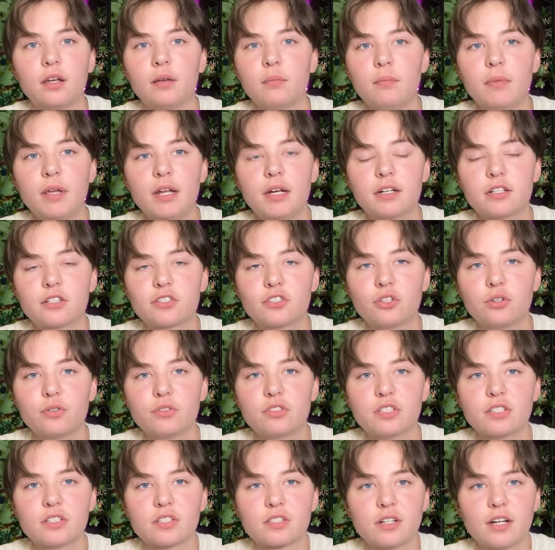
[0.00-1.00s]
made
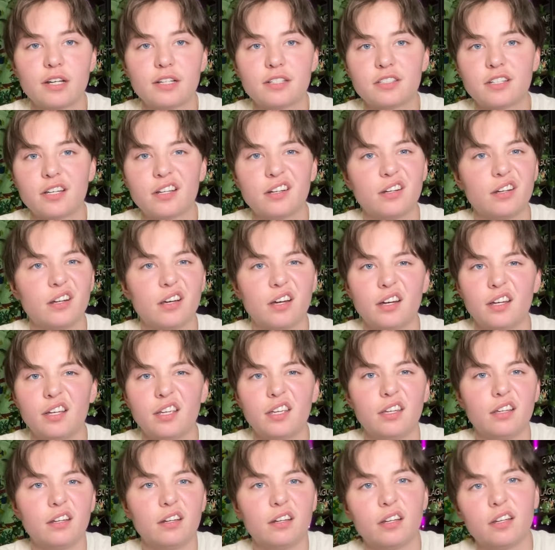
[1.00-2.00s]
excuses and I said, nah,
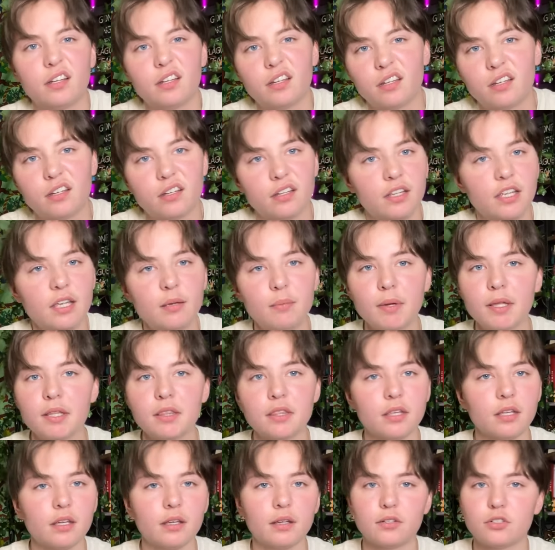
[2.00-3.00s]
he he meant
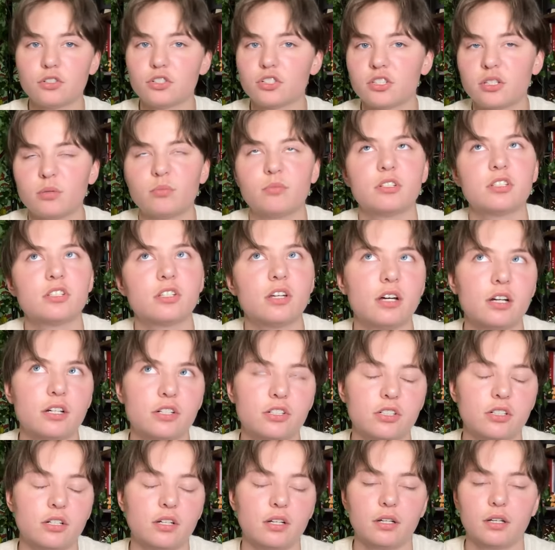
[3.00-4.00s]
the just the
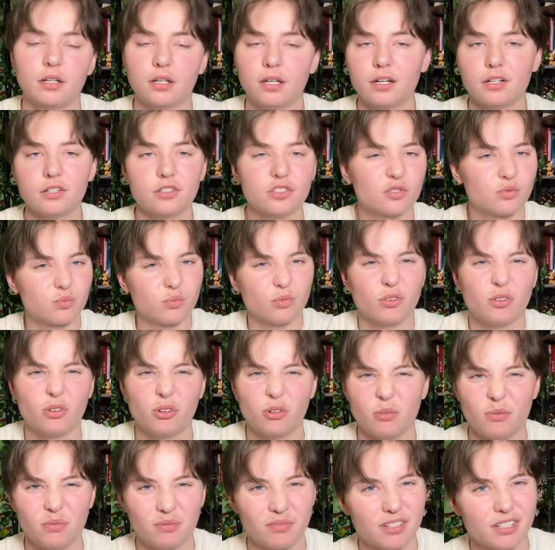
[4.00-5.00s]
massaging in his
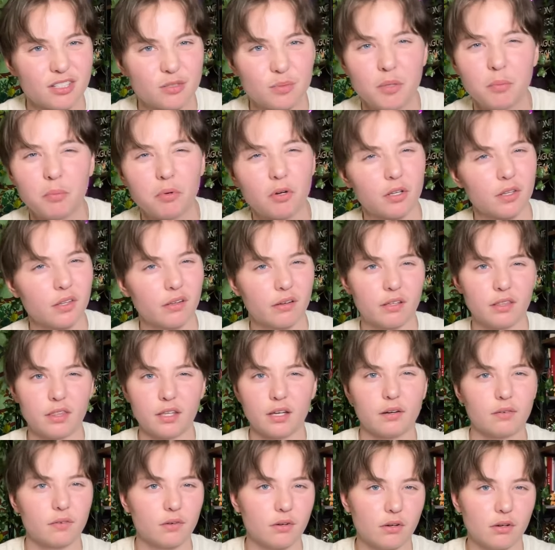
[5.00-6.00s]
room because people could look at
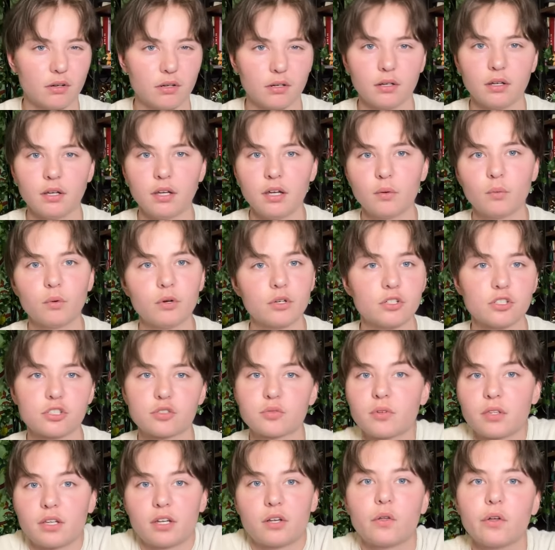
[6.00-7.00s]
that wrong. We're just
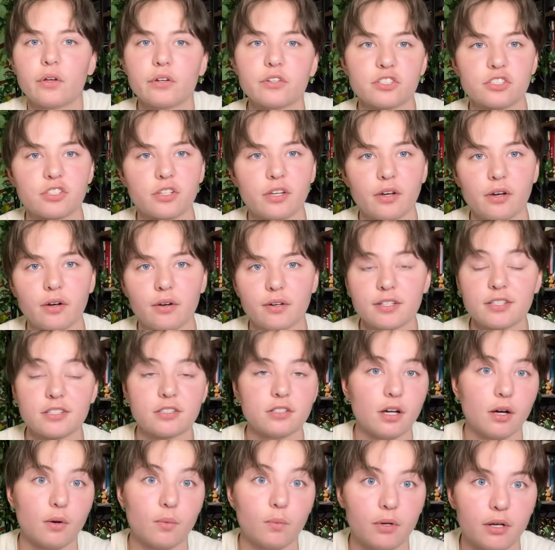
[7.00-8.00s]
really close though. It's
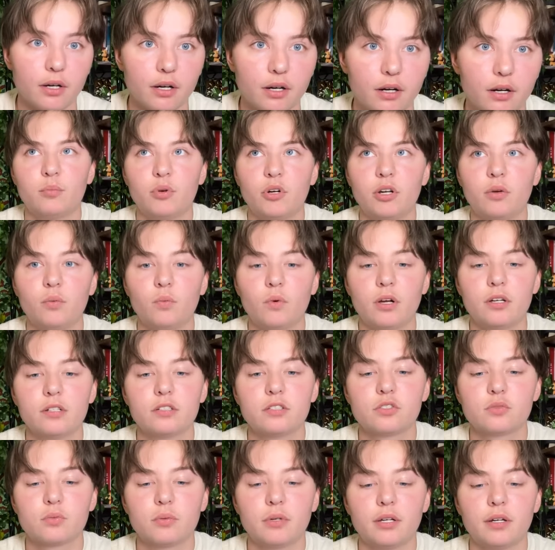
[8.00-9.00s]
not weird, but it
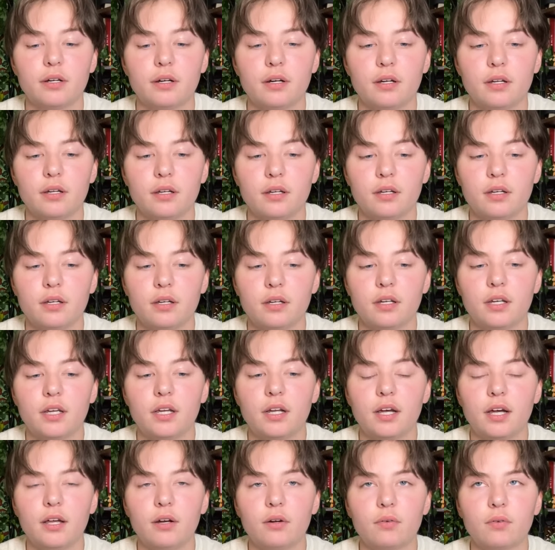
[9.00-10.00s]
was weird,
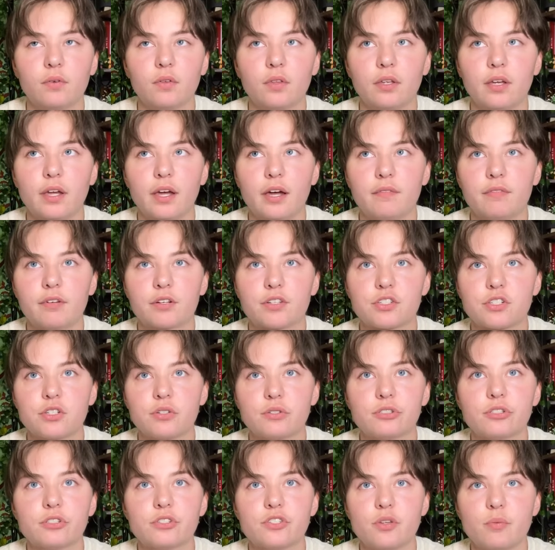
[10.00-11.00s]
and I don't really have
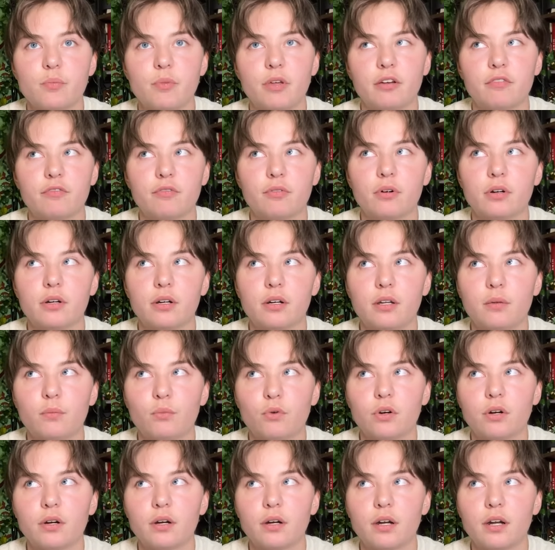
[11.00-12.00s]
excuses to make for it
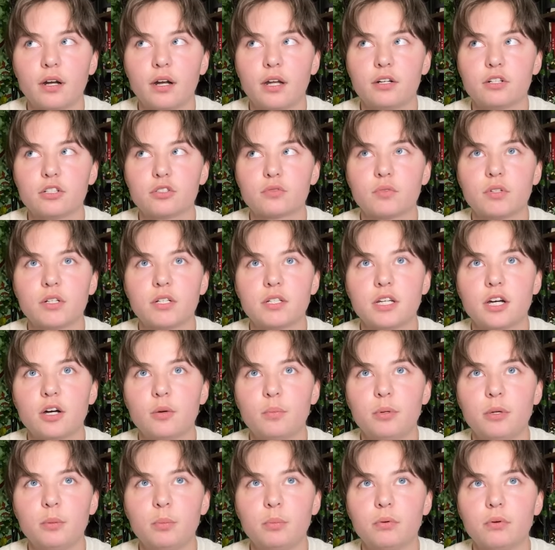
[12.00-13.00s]
anymore. And I just want to tell
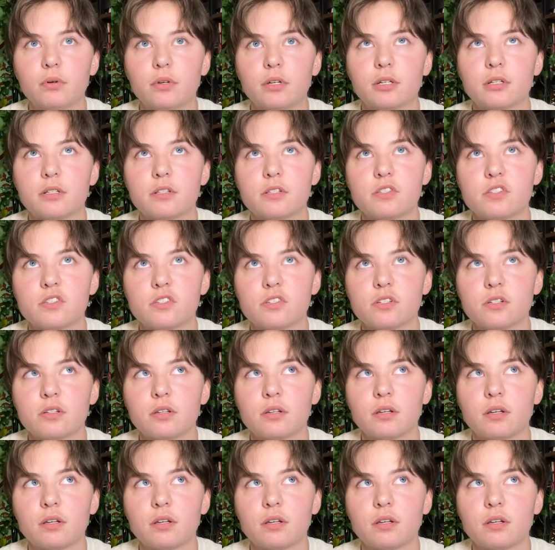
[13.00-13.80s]
people because